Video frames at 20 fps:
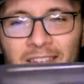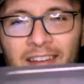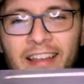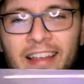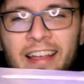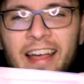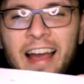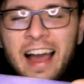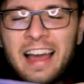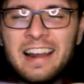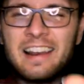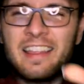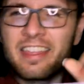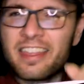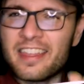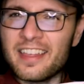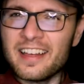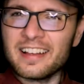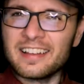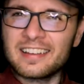kind of
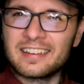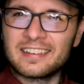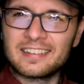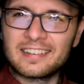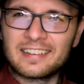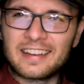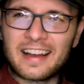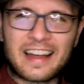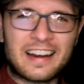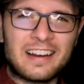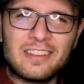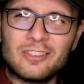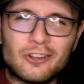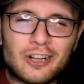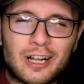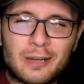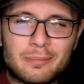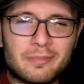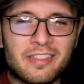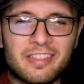thick. I didn't
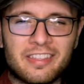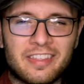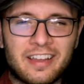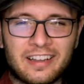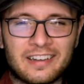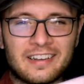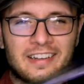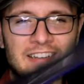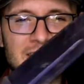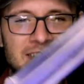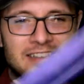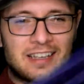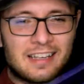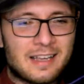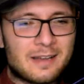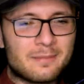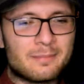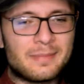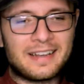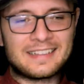look up the thickness,
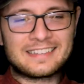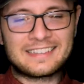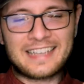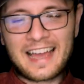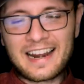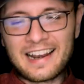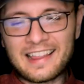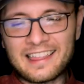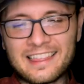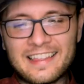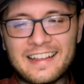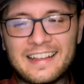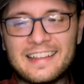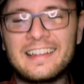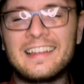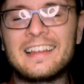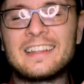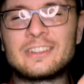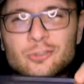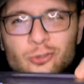but it's kind of thick,
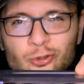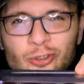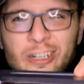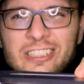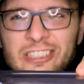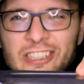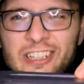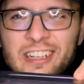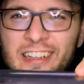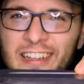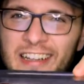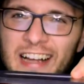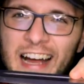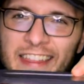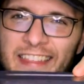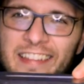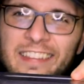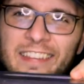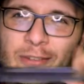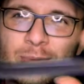it's rigid. I
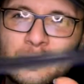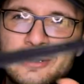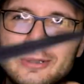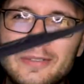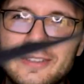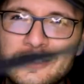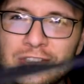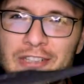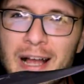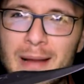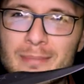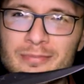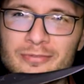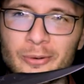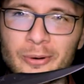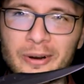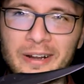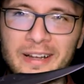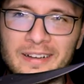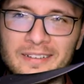think this would do the job
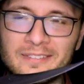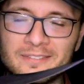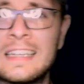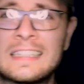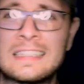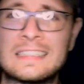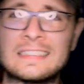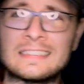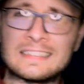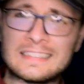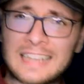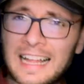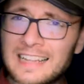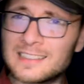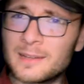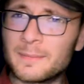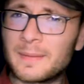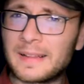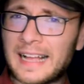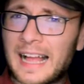for you. Now
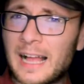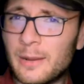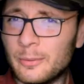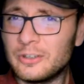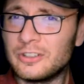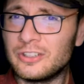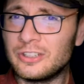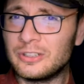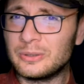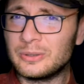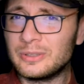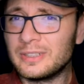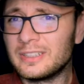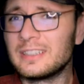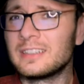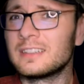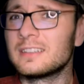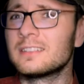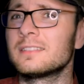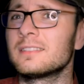something I would do,
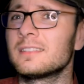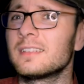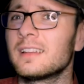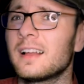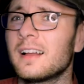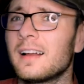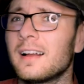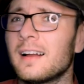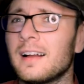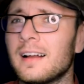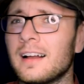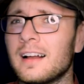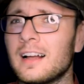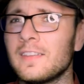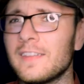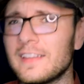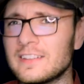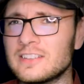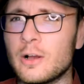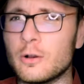
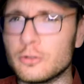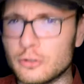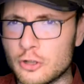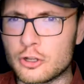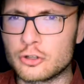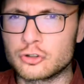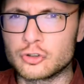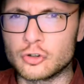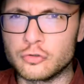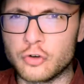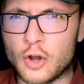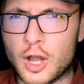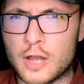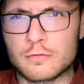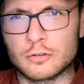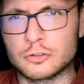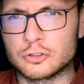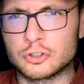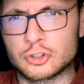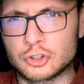unless I was in a
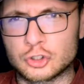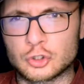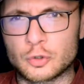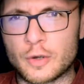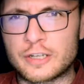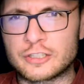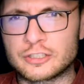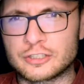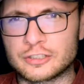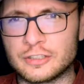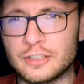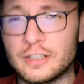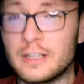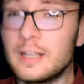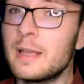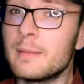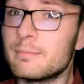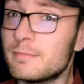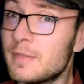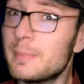survival situation,
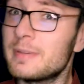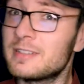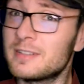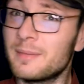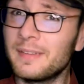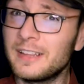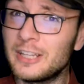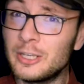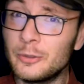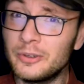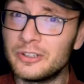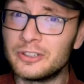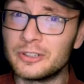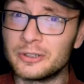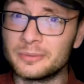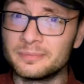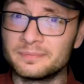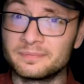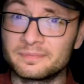maybe something you would do.